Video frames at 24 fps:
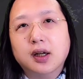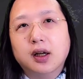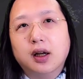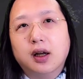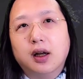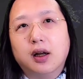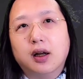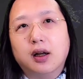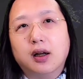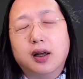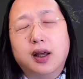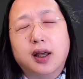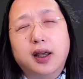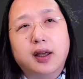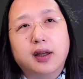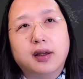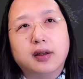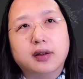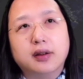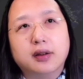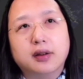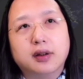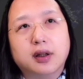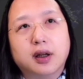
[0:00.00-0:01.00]

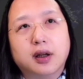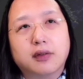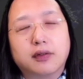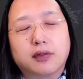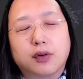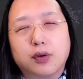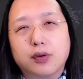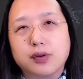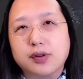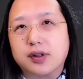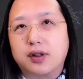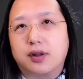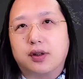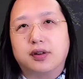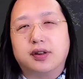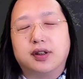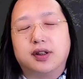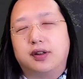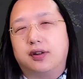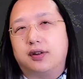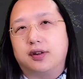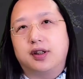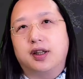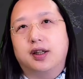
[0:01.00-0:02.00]
And of course, our
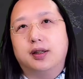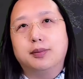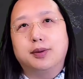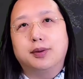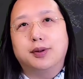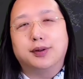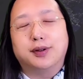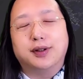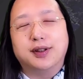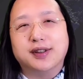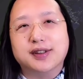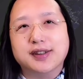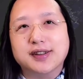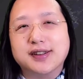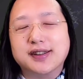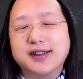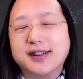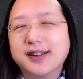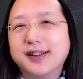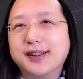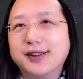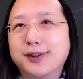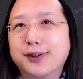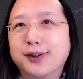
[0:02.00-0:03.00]
dinner table
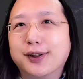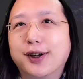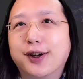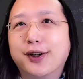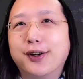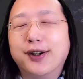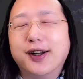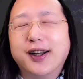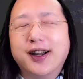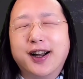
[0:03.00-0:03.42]
is, you know,